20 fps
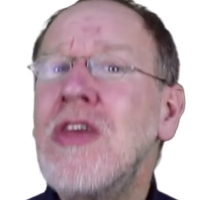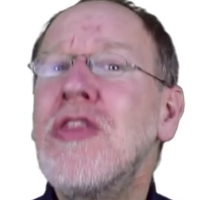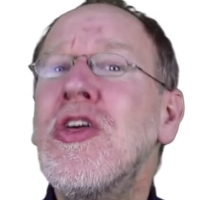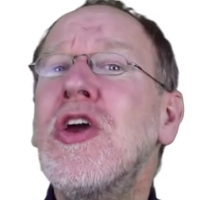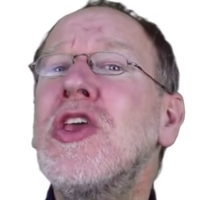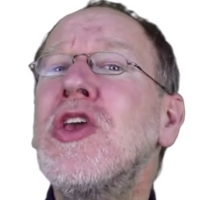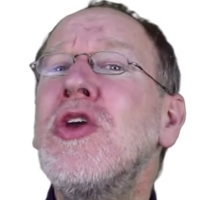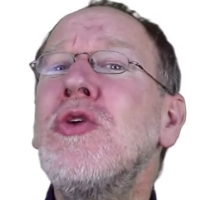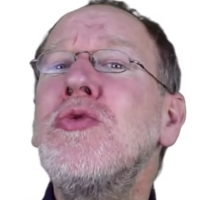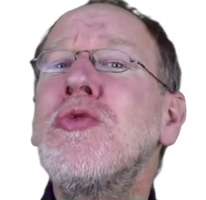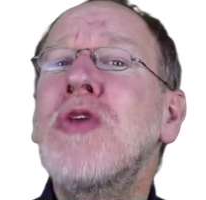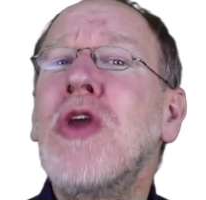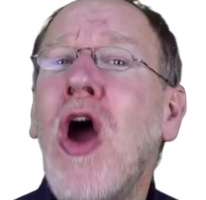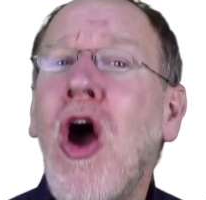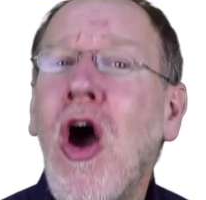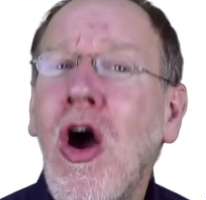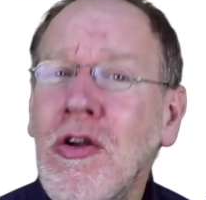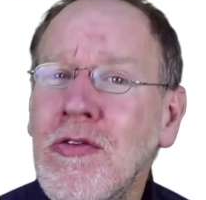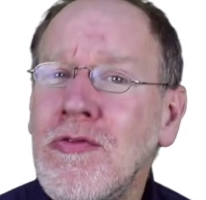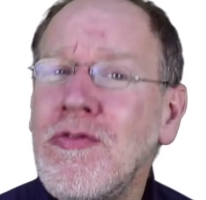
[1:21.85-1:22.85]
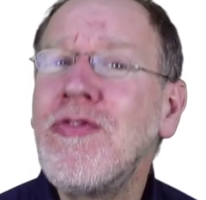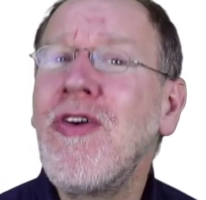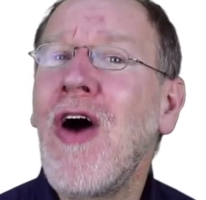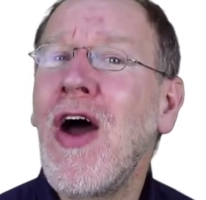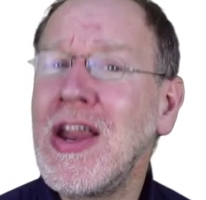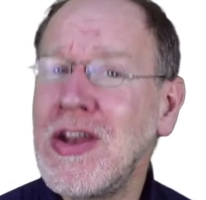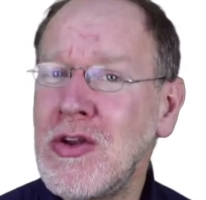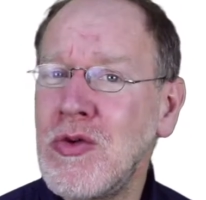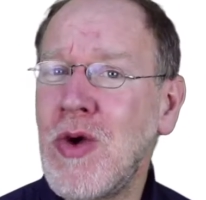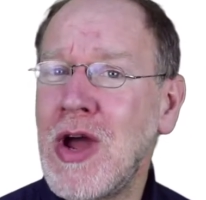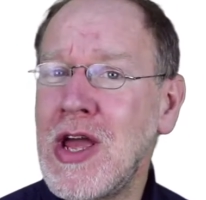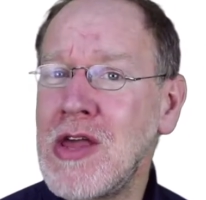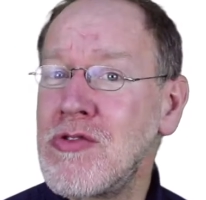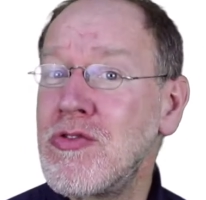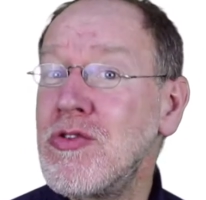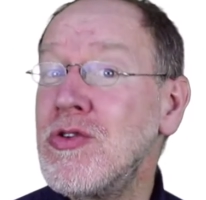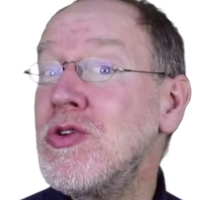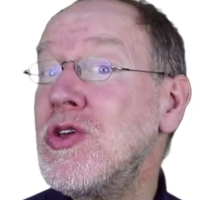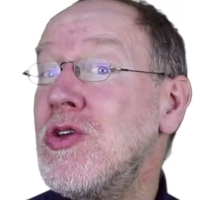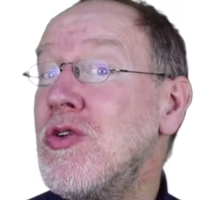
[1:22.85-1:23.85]
that you can't find a way
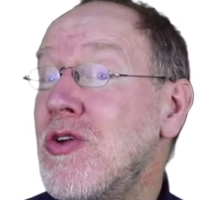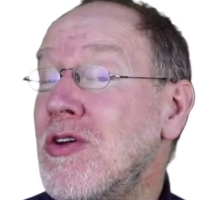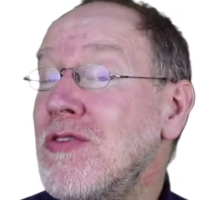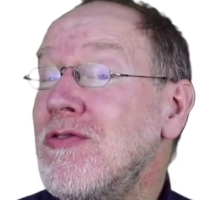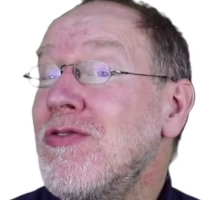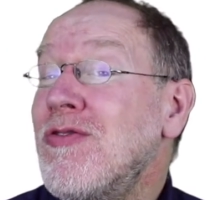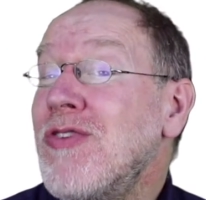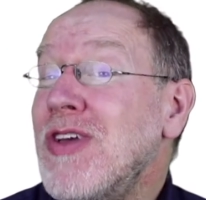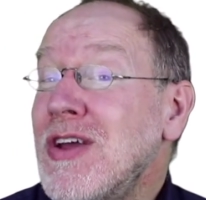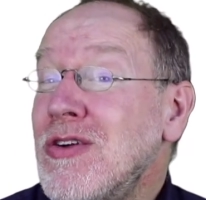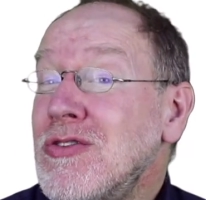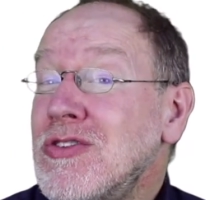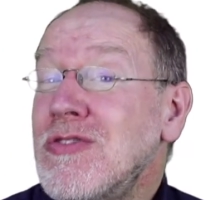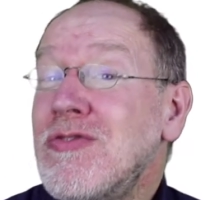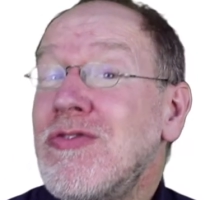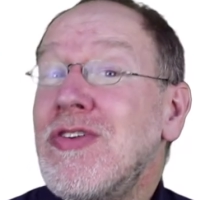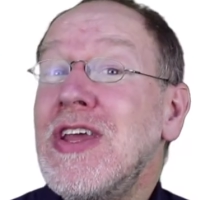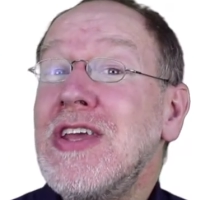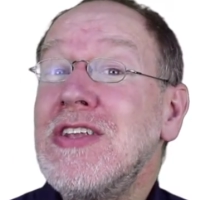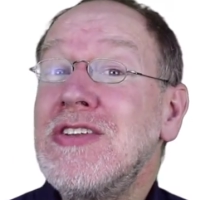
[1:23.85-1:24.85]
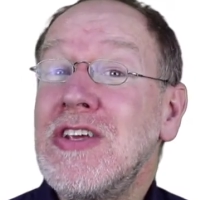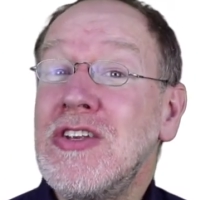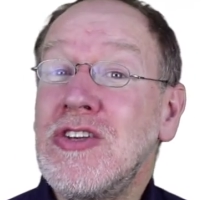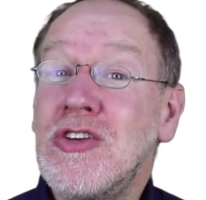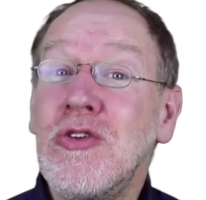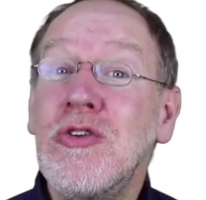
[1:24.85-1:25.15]
through, you can feel defeated.